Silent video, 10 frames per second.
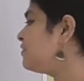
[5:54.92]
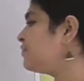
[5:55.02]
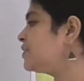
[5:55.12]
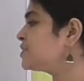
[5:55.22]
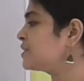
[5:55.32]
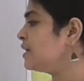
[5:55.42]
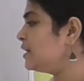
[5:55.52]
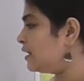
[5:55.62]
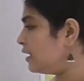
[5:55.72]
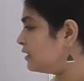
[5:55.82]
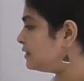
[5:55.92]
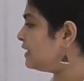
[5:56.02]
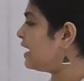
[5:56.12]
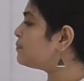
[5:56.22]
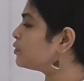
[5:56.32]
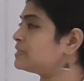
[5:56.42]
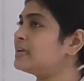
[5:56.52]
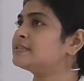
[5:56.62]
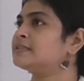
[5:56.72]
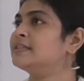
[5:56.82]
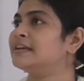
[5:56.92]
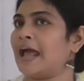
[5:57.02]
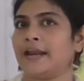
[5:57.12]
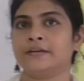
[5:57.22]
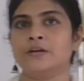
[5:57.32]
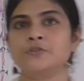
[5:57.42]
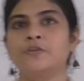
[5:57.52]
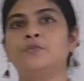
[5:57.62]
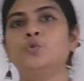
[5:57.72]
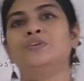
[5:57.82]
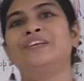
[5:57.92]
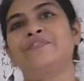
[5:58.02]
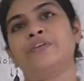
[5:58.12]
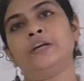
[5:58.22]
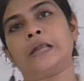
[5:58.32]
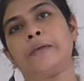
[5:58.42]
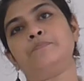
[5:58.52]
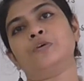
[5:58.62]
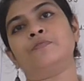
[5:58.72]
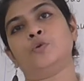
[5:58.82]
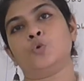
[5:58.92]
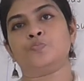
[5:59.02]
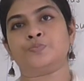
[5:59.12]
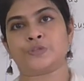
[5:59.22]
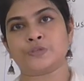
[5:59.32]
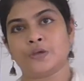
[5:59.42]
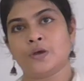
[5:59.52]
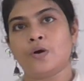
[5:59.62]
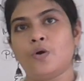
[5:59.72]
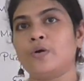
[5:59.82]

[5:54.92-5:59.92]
The lungfish, they possess the characters of two different types of groups.